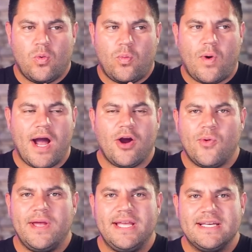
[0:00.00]
why
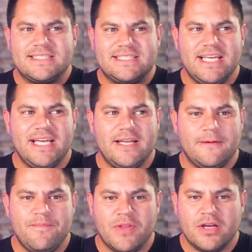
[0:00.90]
are we
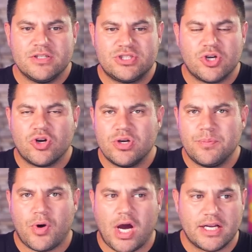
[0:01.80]
seeing certain
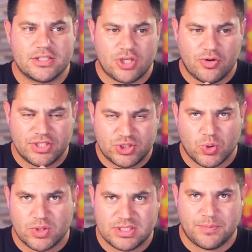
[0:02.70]
products are in
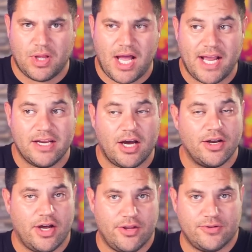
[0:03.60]
short supply and
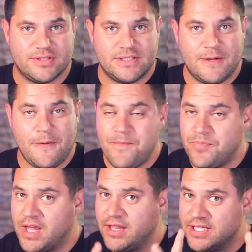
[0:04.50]
not others?
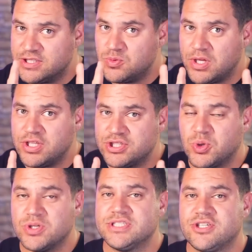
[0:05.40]
And this is where the
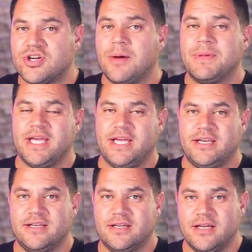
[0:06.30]
shortages are coming in.
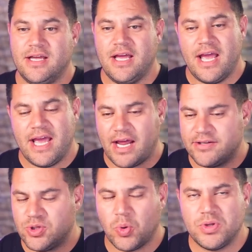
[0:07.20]
And I
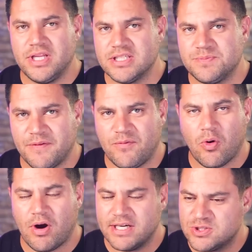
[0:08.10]
told you this
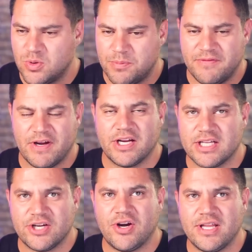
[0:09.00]
before, I just want to be very
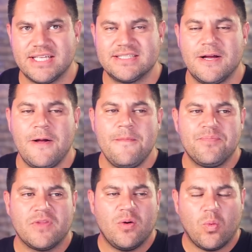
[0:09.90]
clear on this.
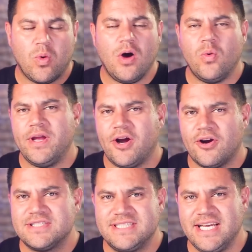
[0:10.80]
What we
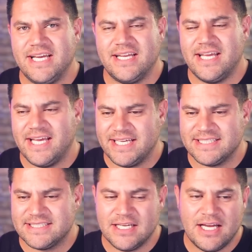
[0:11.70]
are seeing
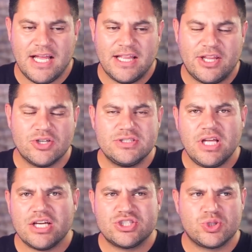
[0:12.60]
is there's
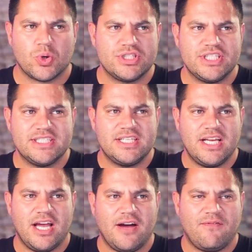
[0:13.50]
not shortages
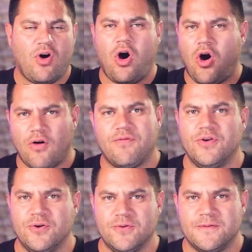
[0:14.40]
of all
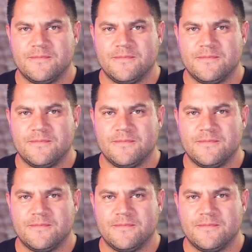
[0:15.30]
food.